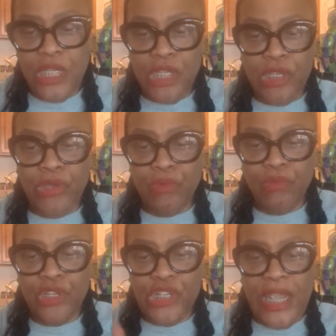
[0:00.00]
you
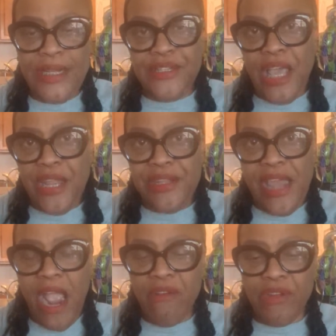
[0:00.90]
change that
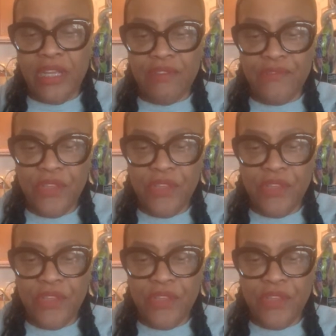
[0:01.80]
narrative,